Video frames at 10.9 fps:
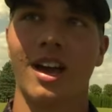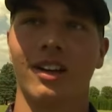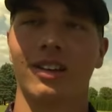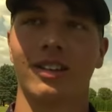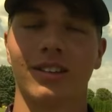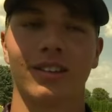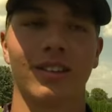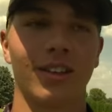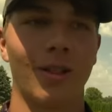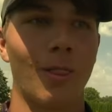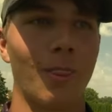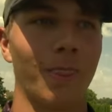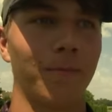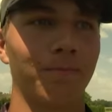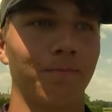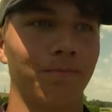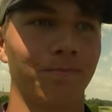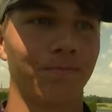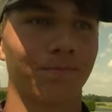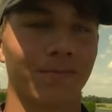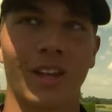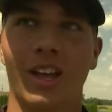Just overall, what was working well for you
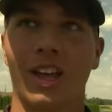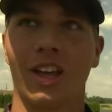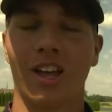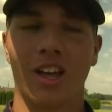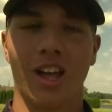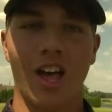on this course today?